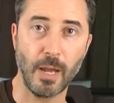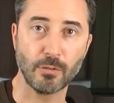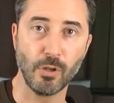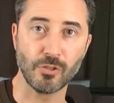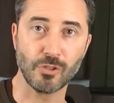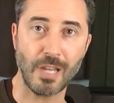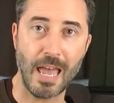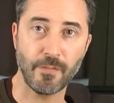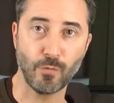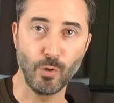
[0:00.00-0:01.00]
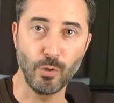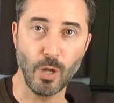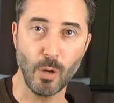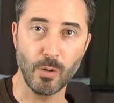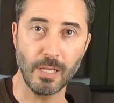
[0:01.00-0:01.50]
my closest F root
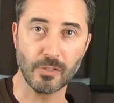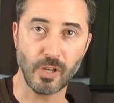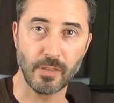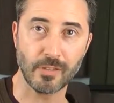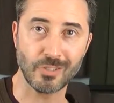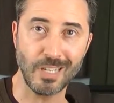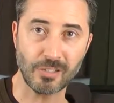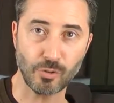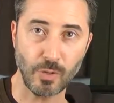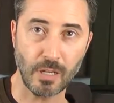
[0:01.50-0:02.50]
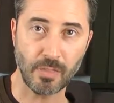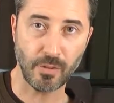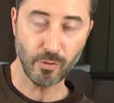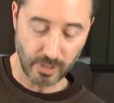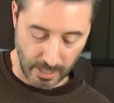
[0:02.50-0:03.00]
note is on the 6th string
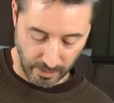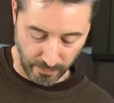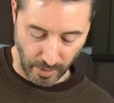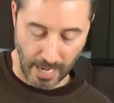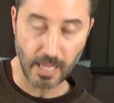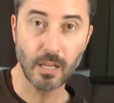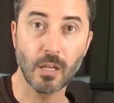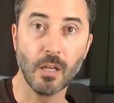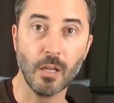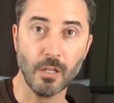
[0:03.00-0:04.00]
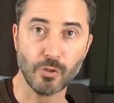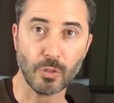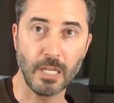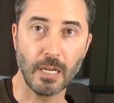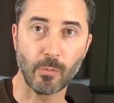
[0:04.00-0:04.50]
13th fret. So
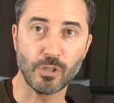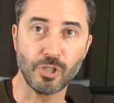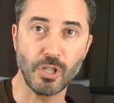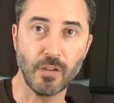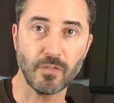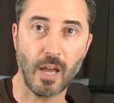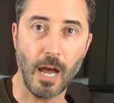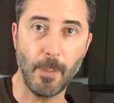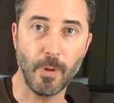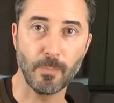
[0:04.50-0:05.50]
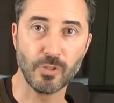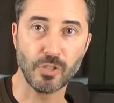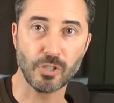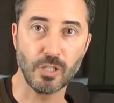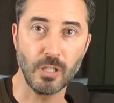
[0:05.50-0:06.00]
again, I would shift up a
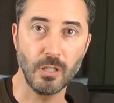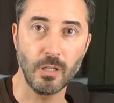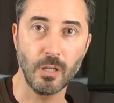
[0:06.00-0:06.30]
position